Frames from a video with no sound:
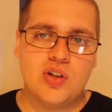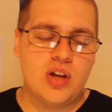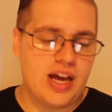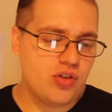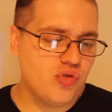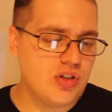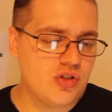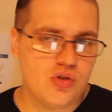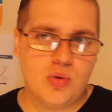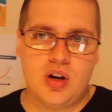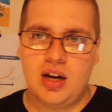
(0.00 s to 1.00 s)
entries
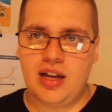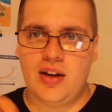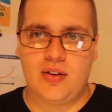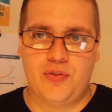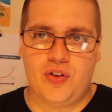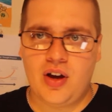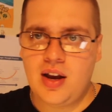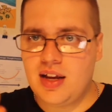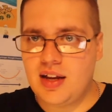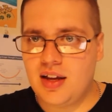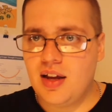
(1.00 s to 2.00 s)
too early on a
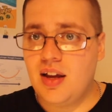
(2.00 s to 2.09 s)
Friday,